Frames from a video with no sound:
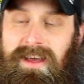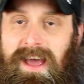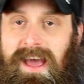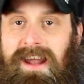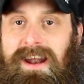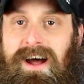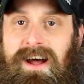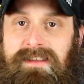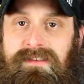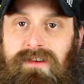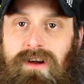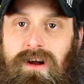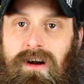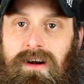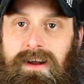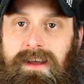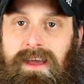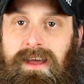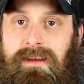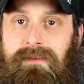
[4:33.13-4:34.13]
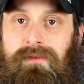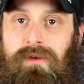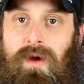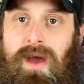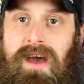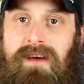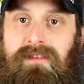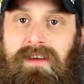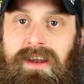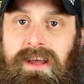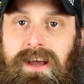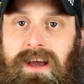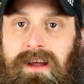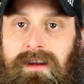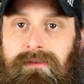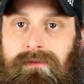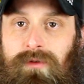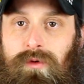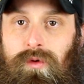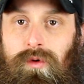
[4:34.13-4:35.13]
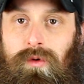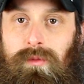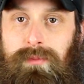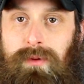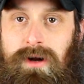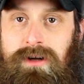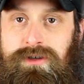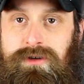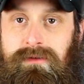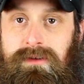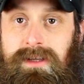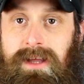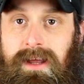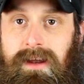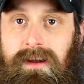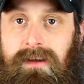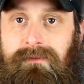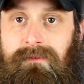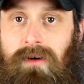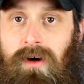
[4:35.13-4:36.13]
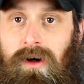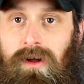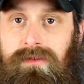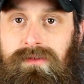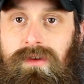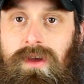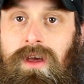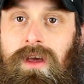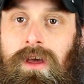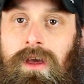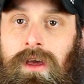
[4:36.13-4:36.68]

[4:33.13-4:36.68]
And odds are, again, if you have any kind of fuel pressure related faults,